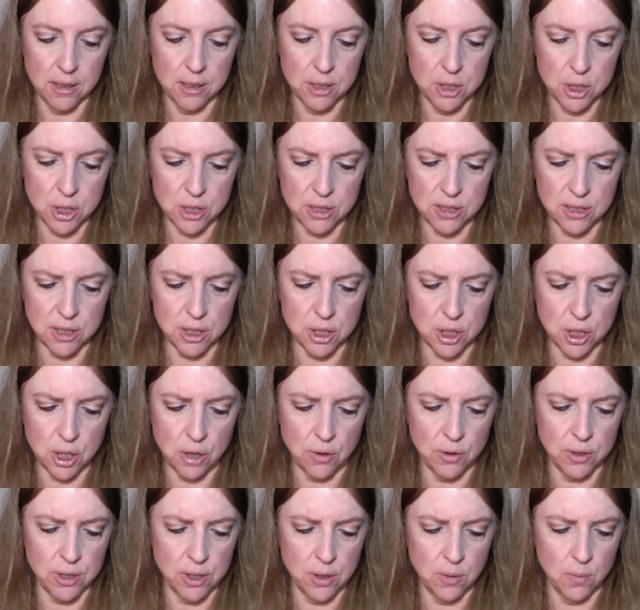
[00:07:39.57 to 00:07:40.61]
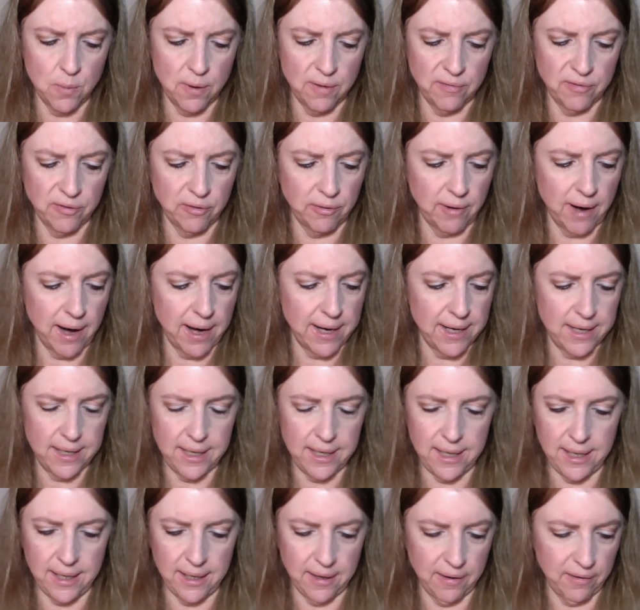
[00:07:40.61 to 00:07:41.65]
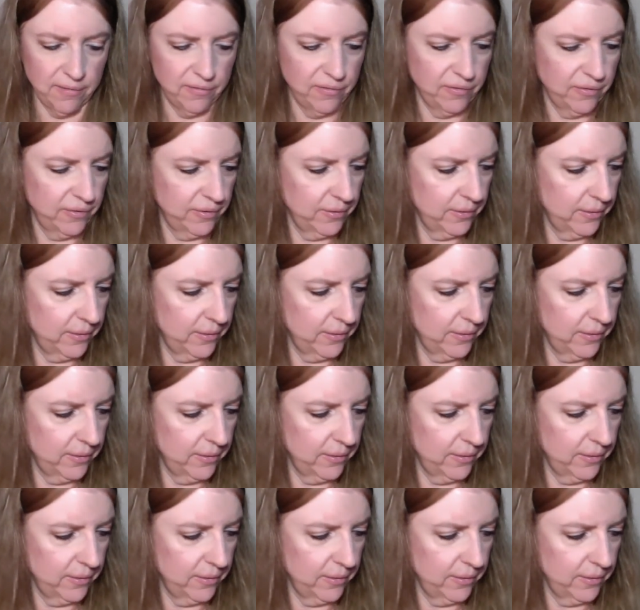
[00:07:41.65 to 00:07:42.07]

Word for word: just to show you a variety of